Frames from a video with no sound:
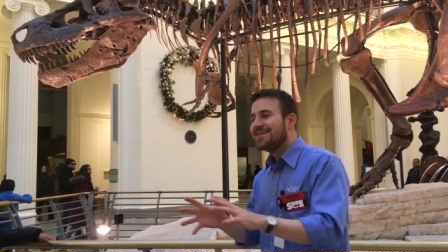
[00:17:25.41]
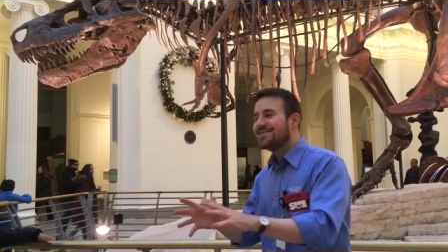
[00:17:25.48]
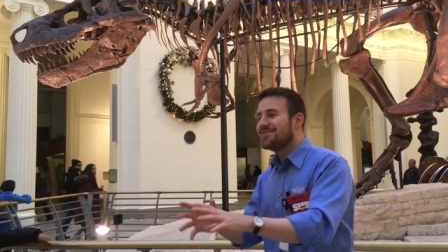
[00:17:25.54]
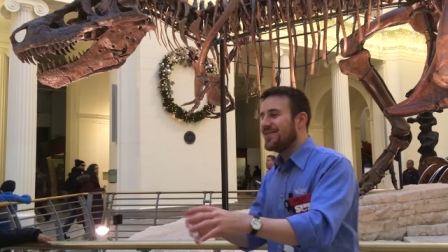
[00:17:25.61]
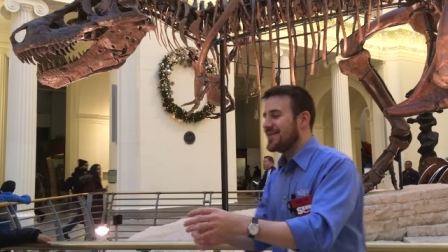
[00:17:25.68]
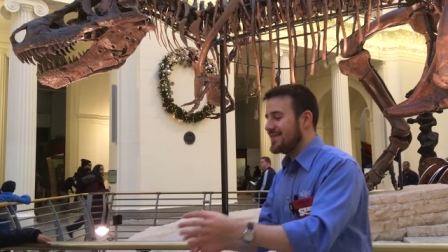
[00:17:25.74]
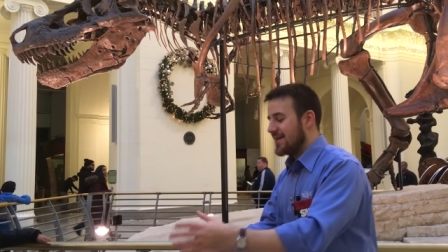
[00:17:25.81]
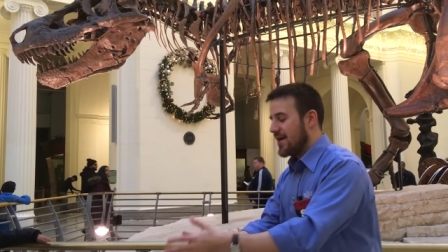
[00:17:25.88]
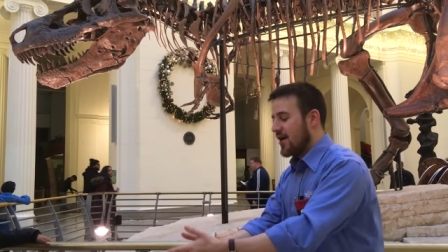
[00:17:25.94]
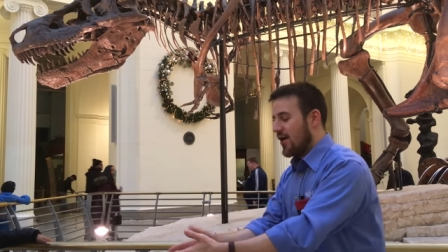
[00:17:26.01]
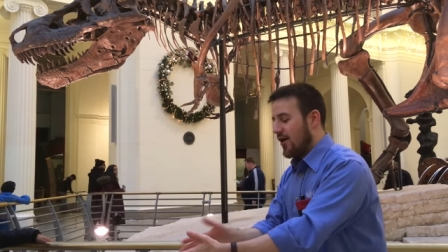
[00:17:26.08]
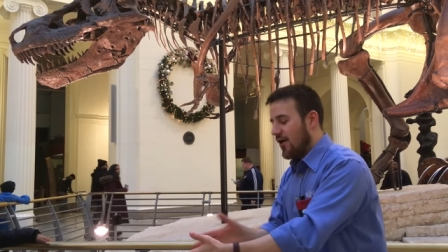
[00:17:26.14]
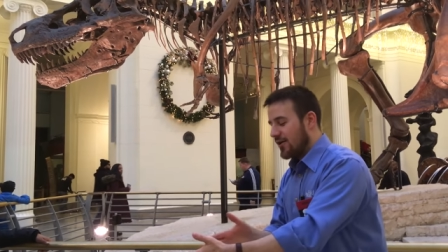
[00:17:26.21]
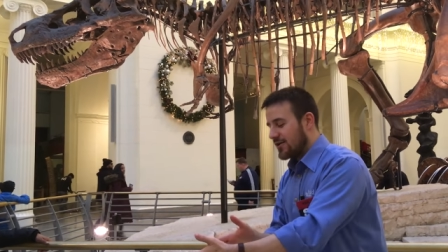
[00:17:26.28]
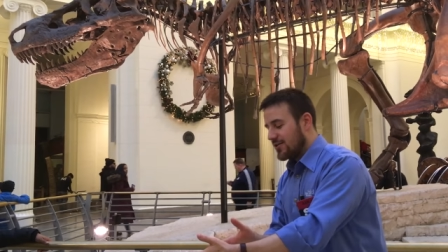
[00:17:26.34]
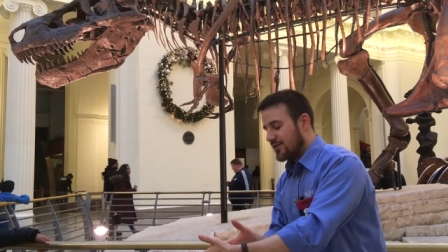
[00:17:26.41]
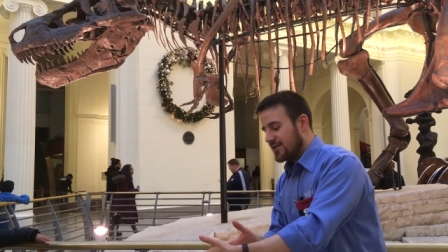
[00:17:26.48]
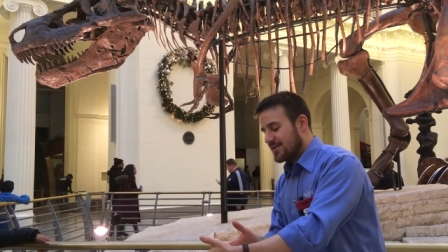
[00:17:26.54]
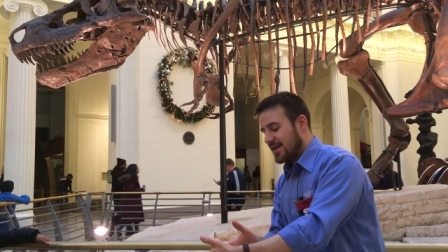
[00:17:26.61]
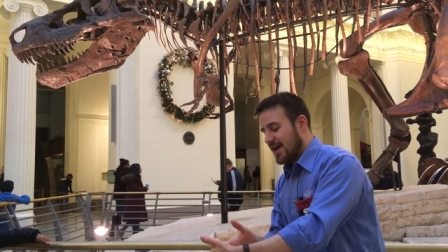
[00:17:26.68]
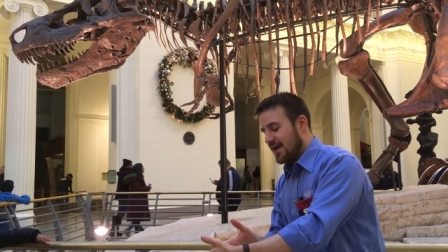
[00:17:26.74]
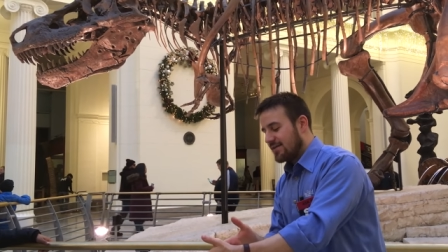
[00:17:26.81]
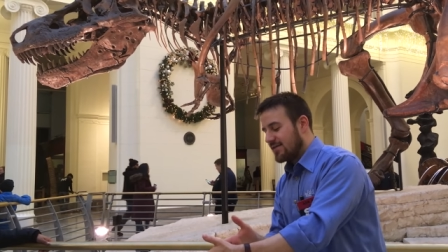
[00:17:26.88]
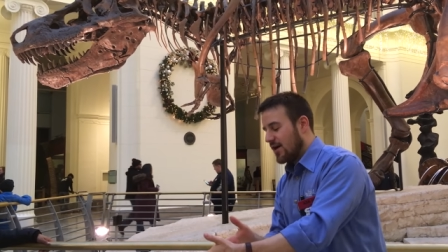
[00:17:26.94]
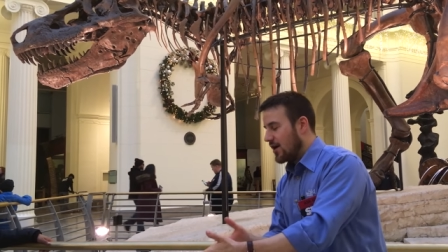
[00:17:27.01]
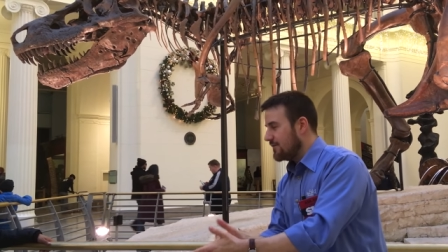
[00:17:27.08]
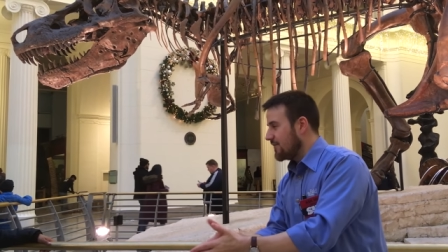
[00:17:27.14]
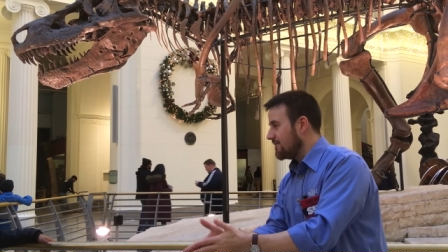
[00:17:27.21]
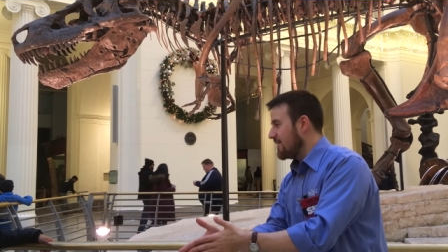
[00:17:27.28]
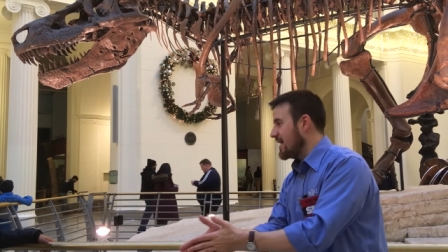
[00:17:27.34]
It's a funny thing. Look at the eggs, they
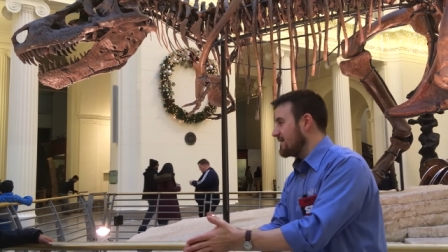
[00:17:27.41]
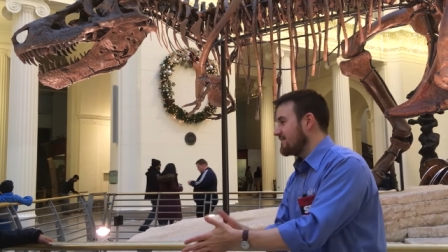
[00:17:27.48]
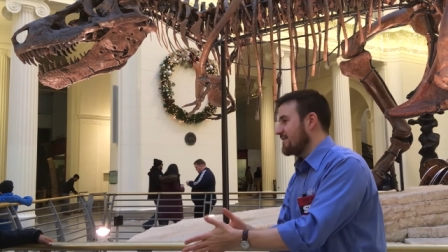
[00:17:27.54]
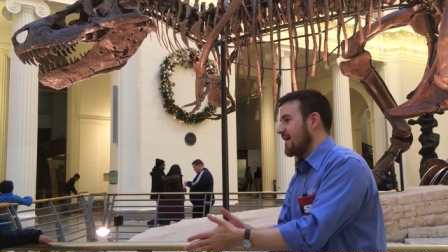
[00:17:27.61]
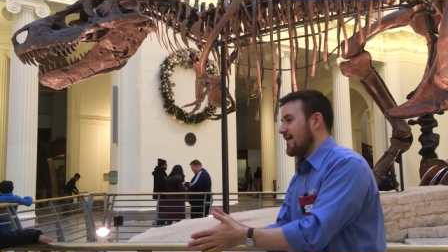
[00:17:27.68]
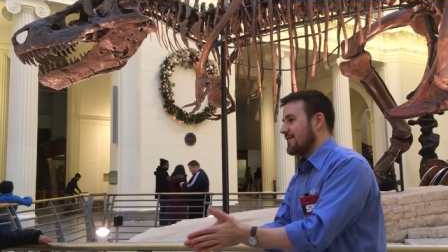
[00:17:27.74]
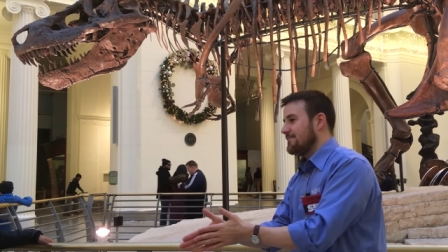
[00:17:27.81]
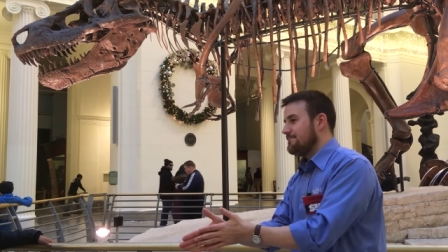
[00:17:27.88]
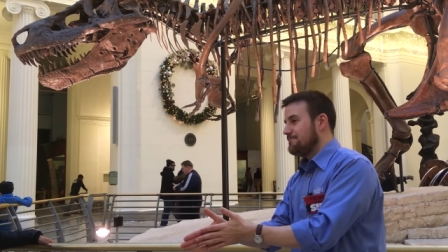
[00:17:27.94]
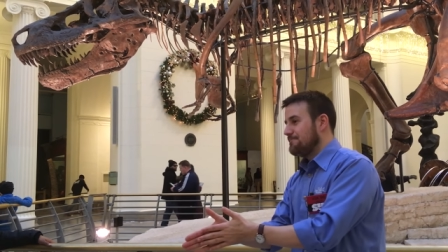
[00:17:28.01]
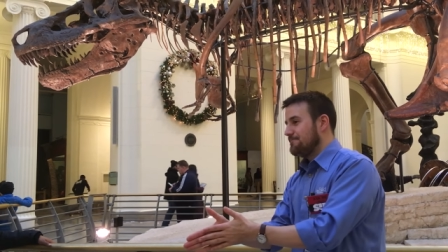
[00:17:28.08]
all have a flat side.